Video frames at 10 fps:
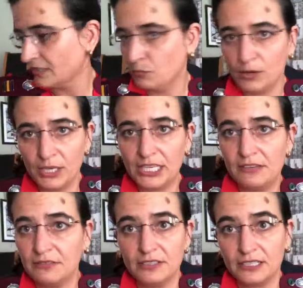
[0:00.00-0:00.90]

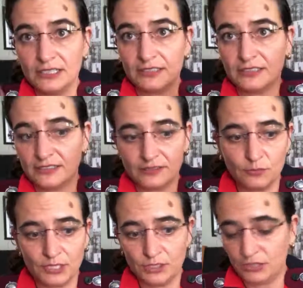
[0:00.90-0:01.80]
whatever is
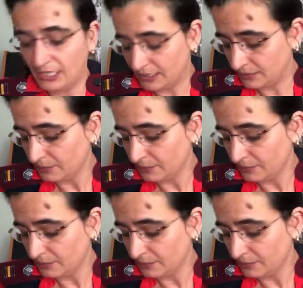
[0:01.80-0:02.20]
what you need.